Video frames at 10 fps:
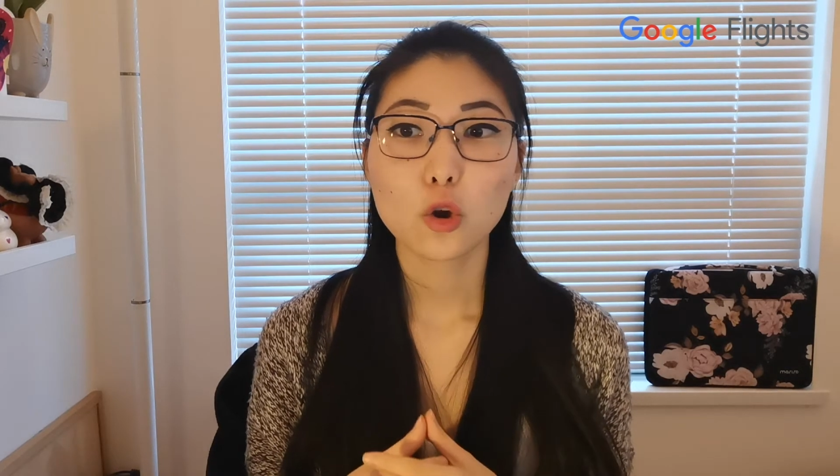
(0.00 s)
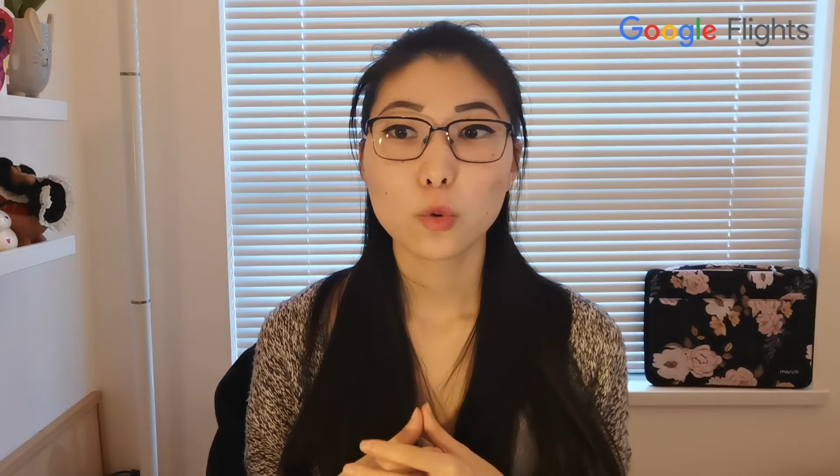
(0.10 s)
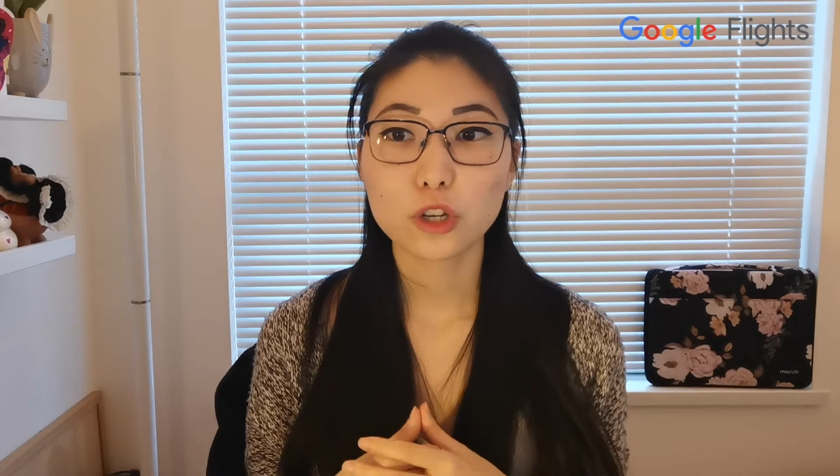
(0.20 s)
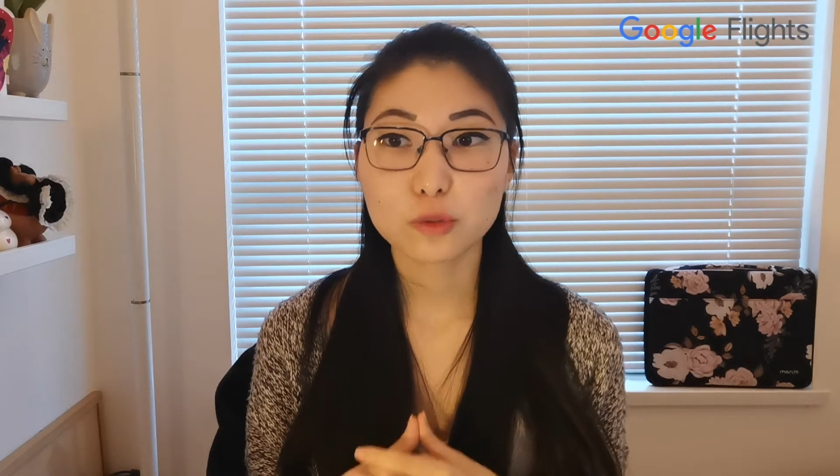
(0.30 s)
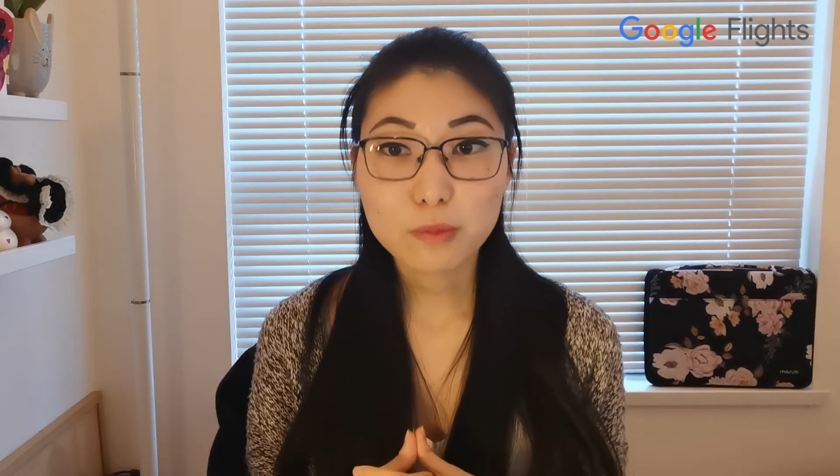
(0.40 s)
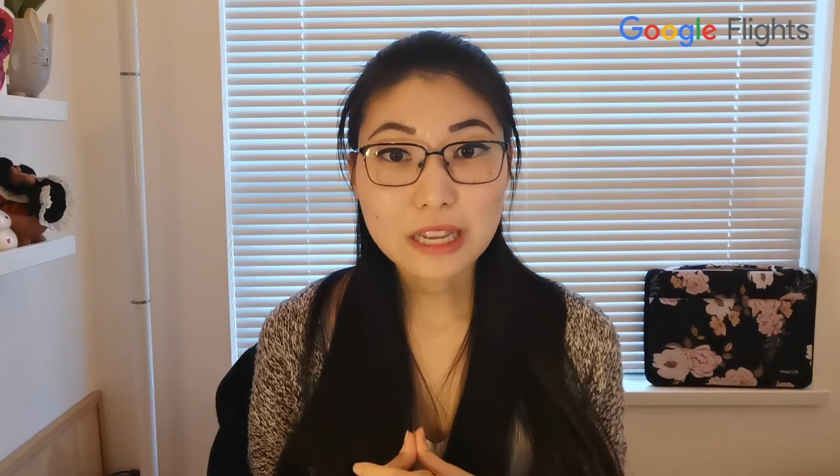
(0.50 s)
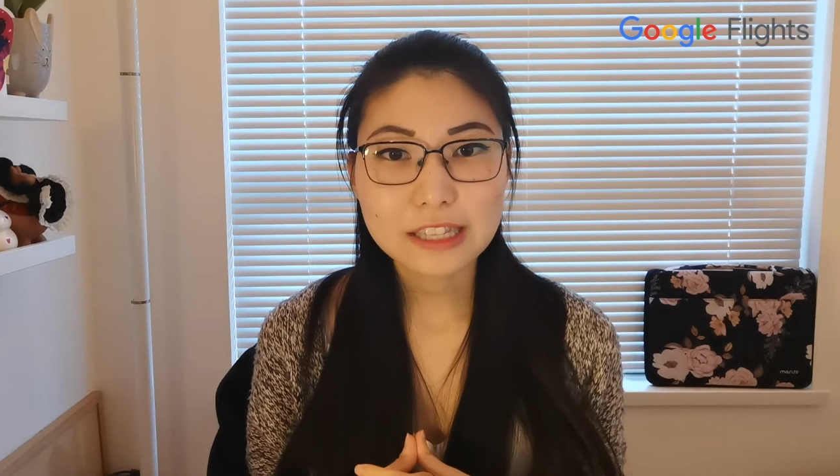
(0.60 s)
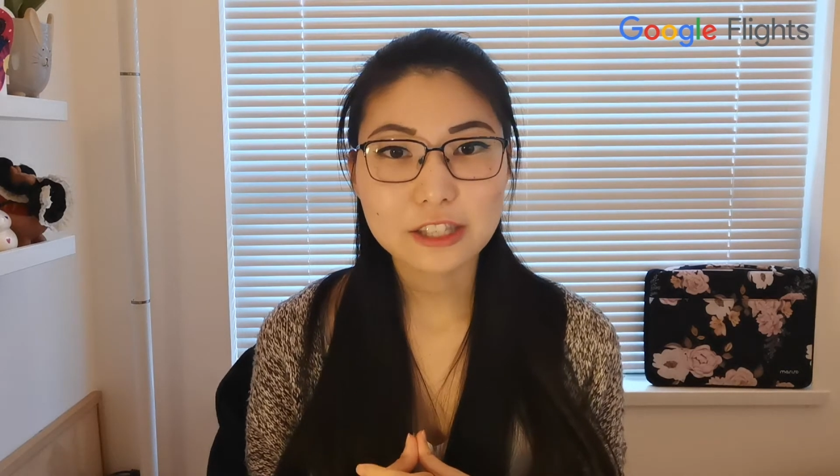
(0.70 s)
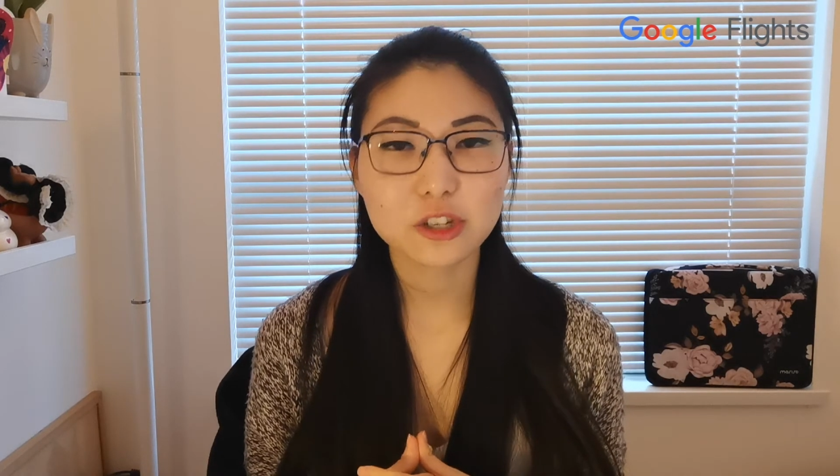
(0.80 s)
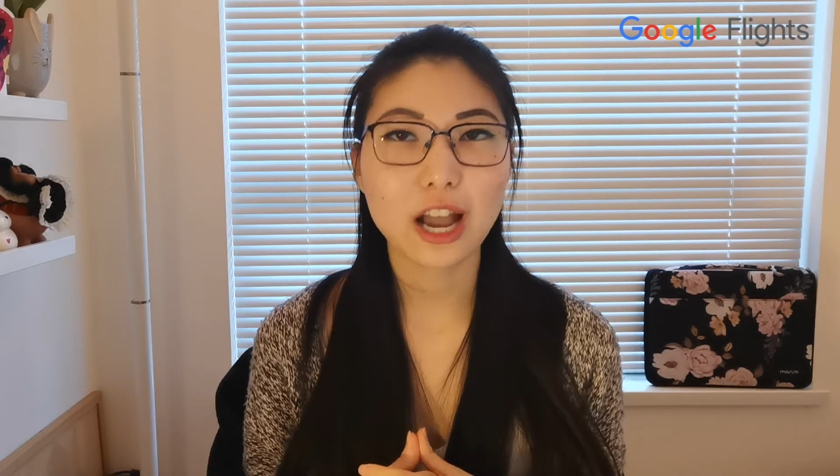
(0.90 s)
which
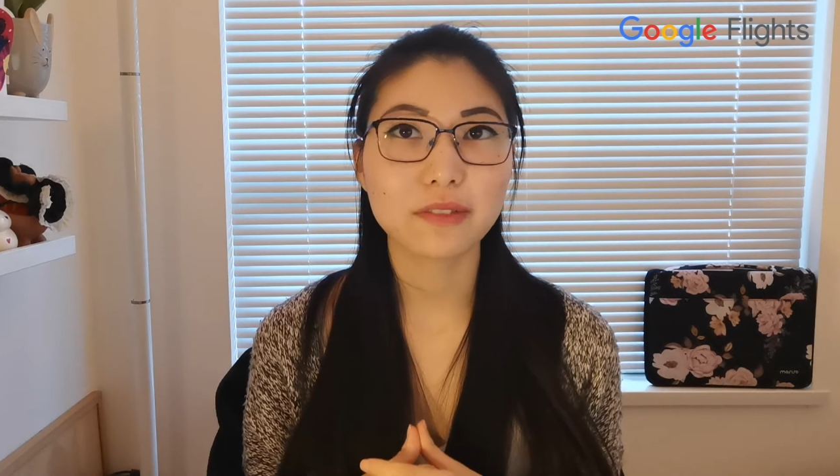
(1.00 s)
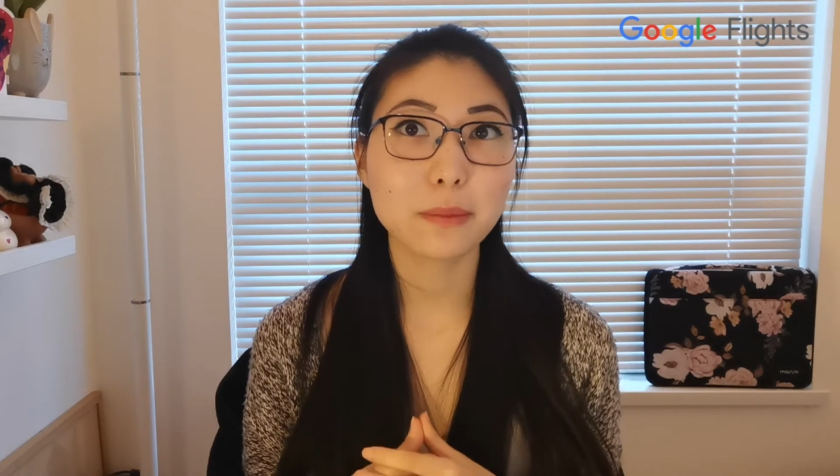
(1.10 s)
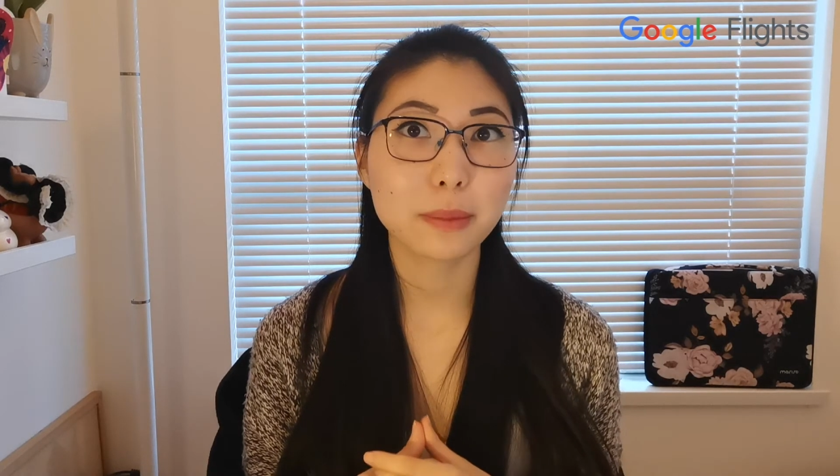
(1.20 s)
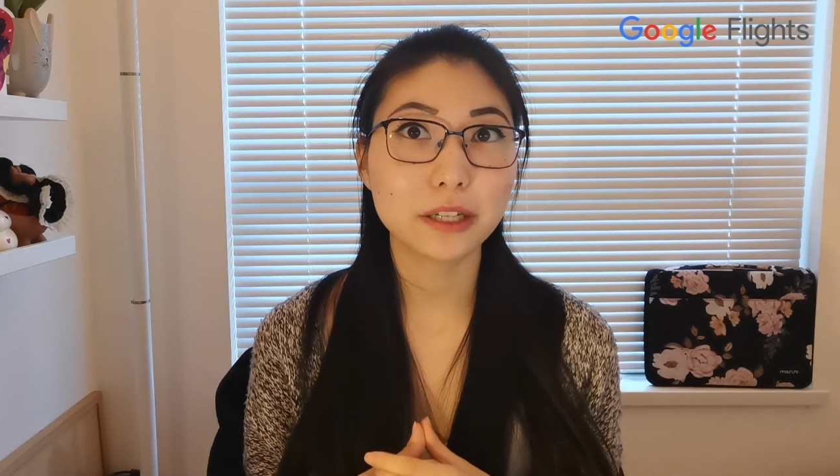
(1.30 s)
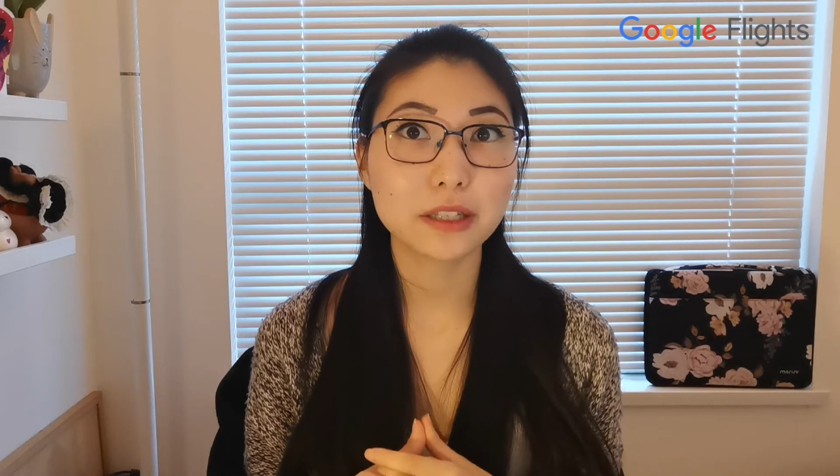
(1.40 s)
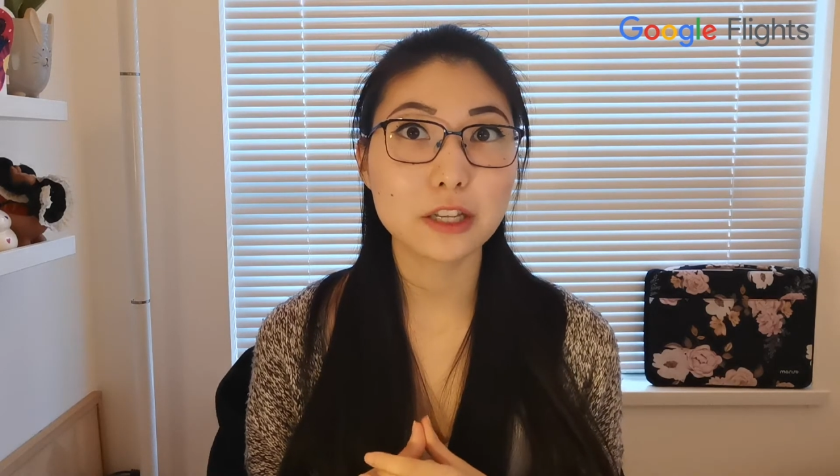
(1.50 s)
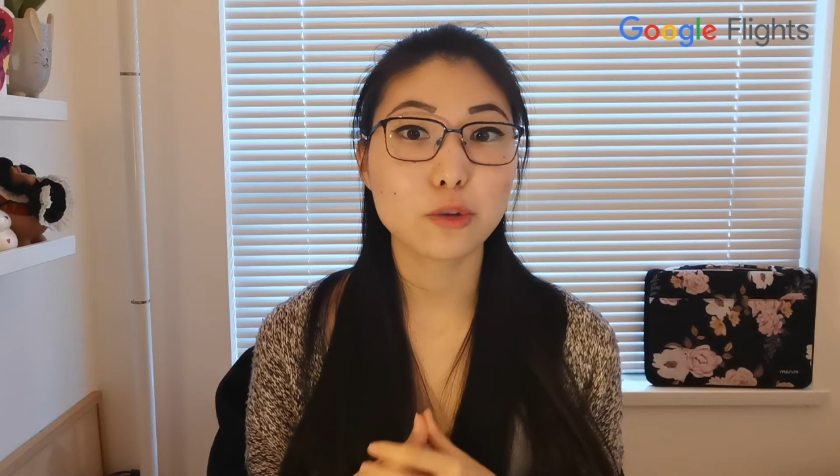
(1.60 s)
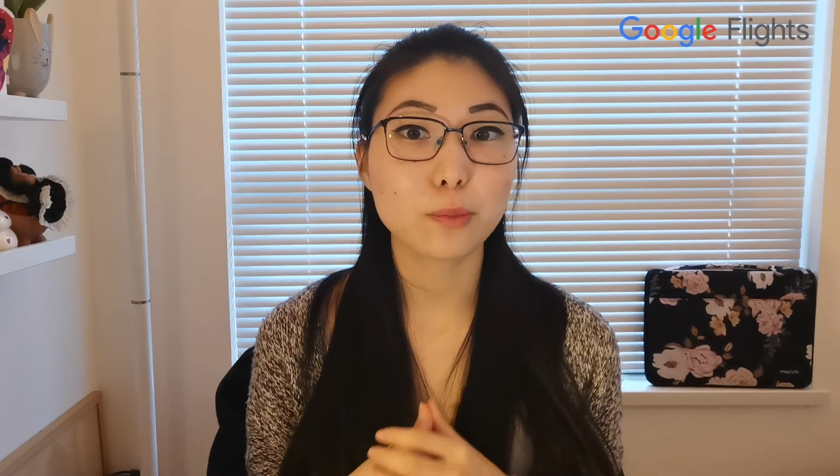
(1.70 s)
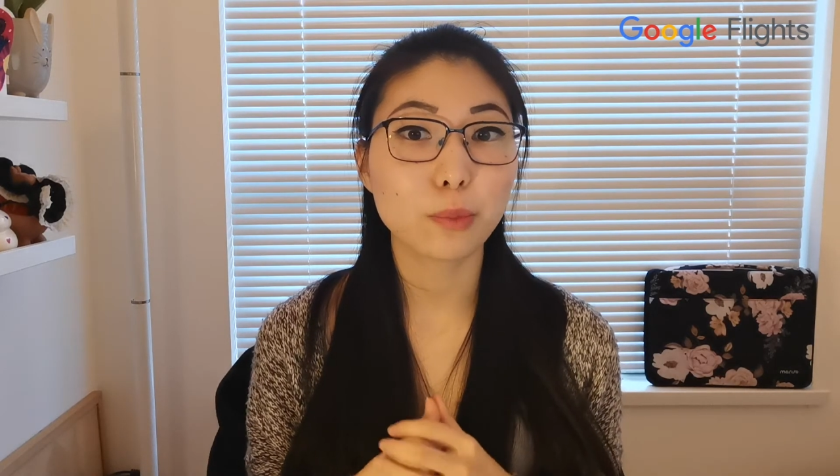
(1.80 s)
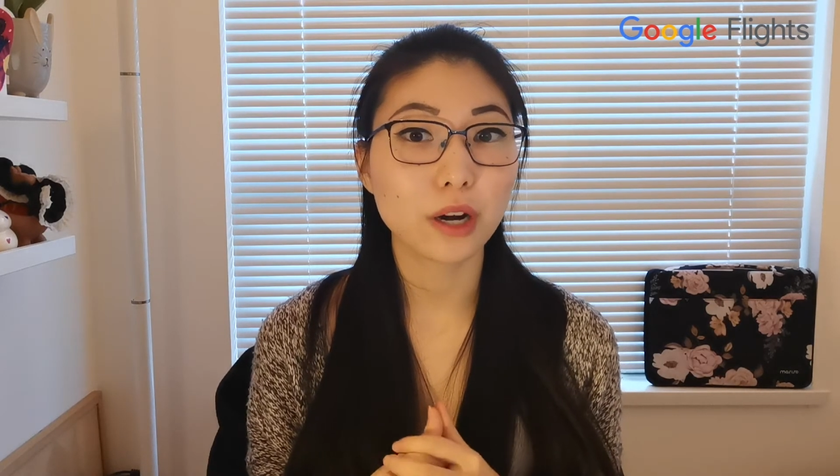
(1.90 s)
means you have the ability
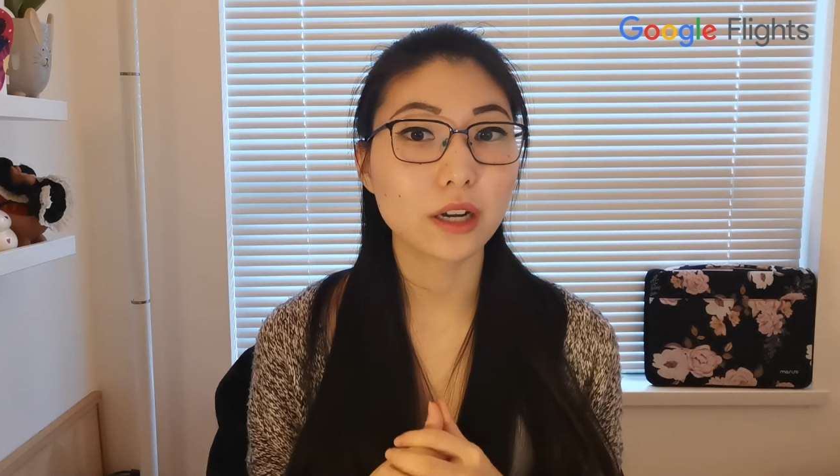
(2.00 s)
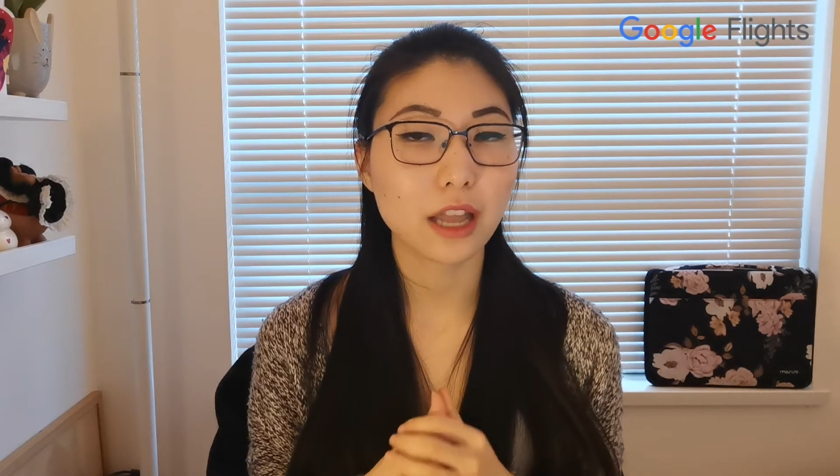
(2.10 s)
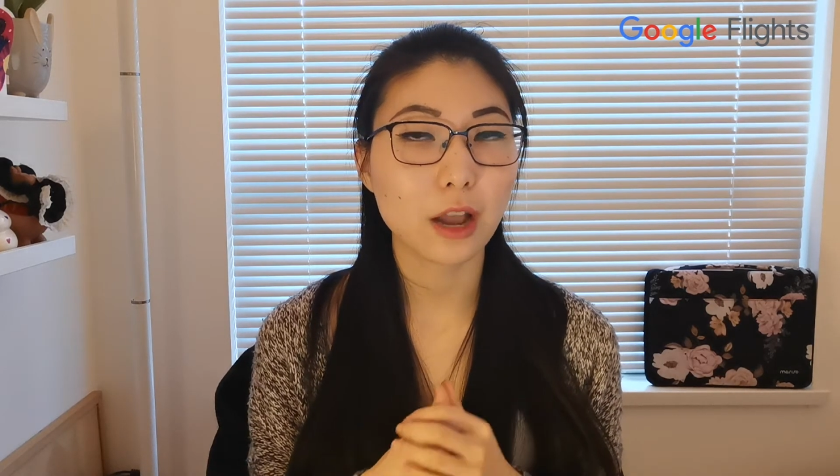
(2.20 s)
to book